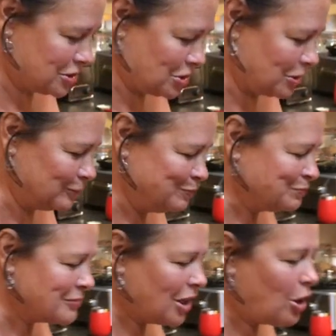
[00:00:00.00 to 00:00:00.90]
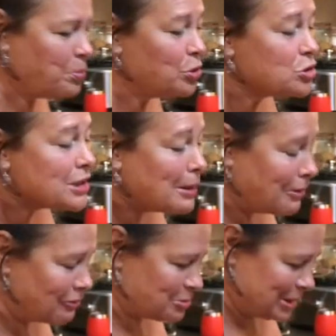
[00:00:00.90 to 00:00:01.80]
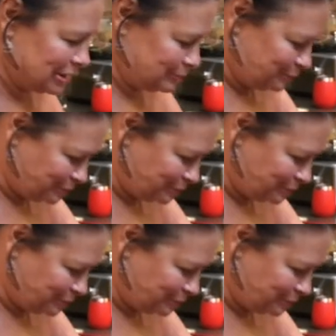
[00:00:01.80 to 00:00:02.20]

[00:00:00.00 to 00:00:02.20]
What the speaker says: So I'll pull some of them out.